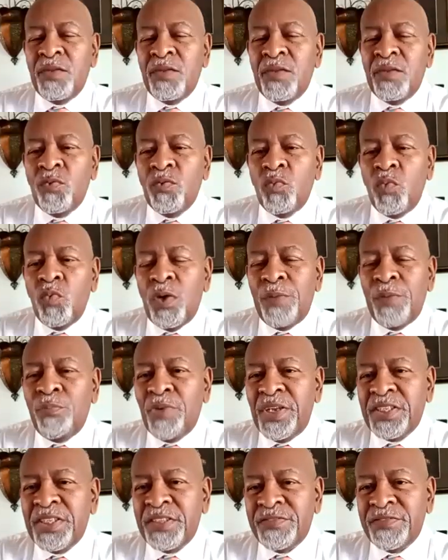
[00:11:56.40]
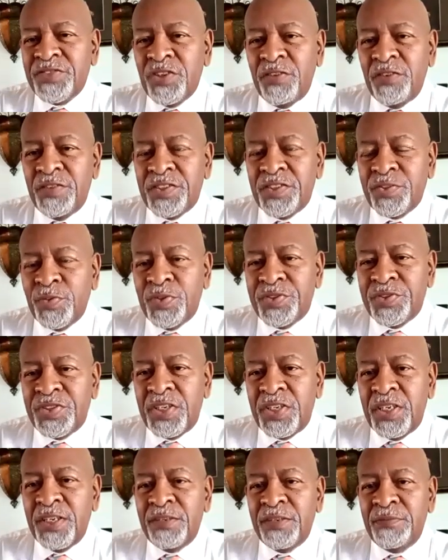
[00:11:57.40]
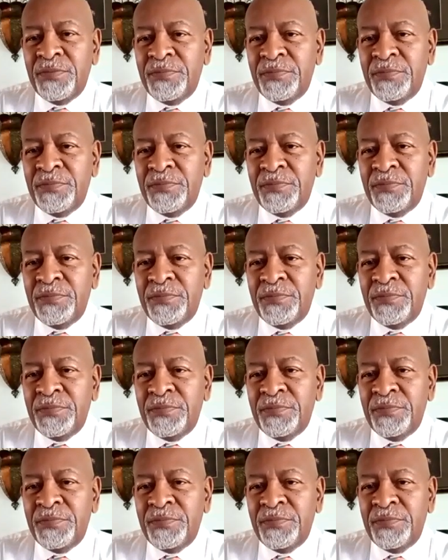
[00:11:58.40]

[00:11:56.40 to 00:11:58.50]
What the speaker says: what branch of service was he in?